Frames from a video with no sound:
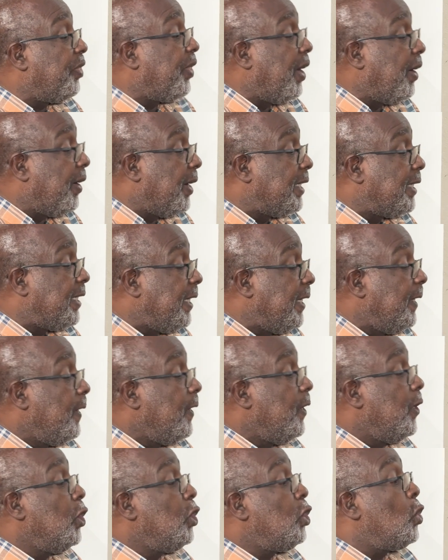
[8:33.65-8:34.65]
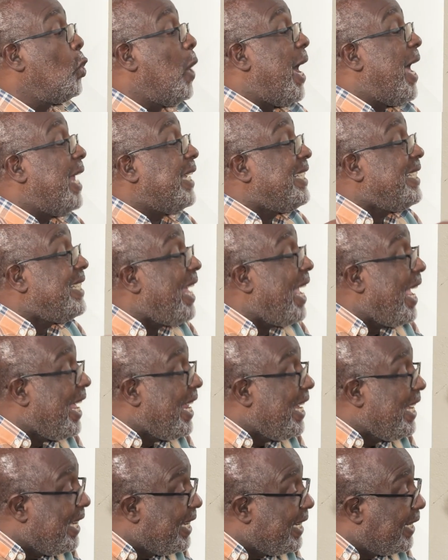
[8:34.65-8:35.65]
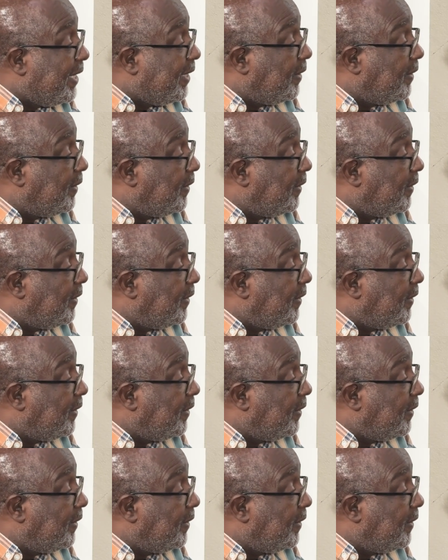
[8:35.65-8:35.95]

authority to attend